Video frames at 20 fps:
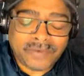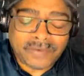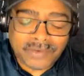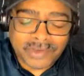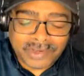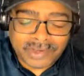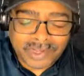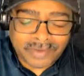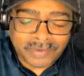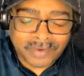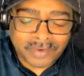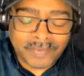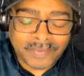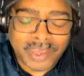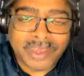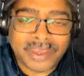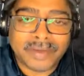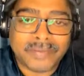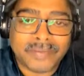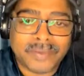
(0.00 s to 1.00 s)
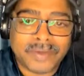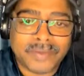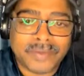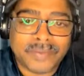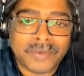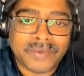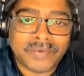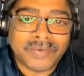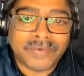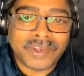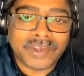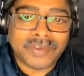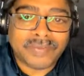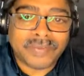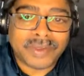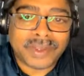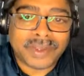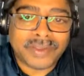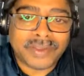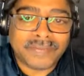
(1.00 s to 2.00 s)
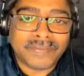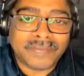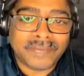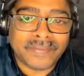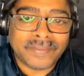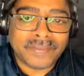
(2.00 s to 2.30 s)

I wish they were making more movies, but